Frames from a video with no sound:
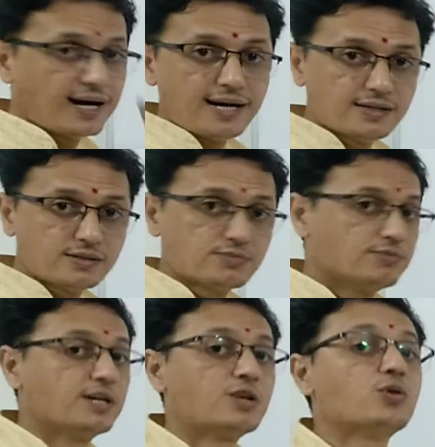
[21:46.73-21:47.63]
ions
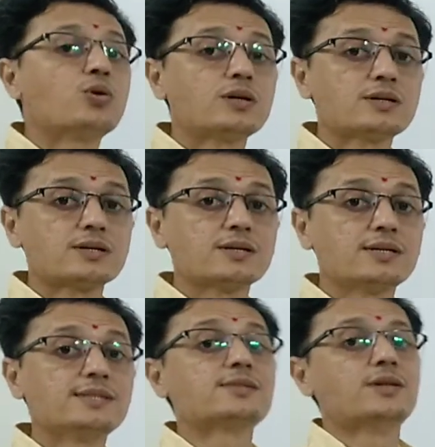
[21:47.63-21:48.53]
were not
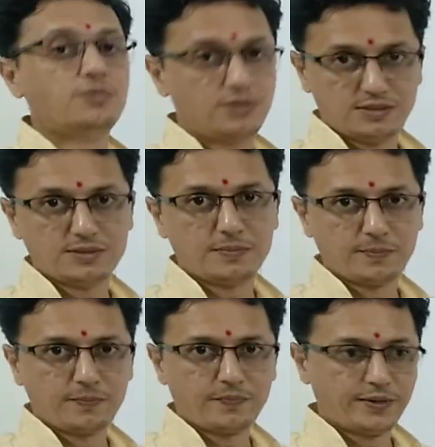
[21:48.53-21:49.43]
discovered.
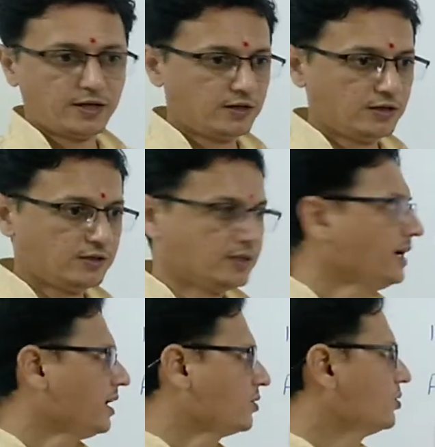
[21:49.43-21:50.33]
They
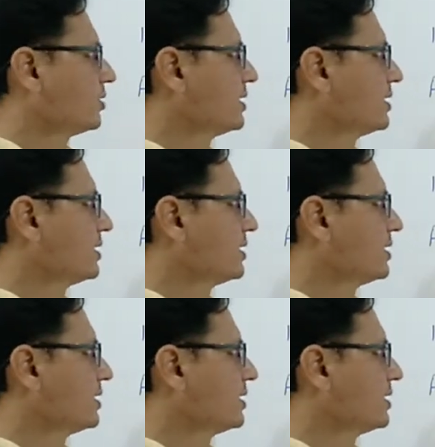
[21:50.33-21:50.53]
are known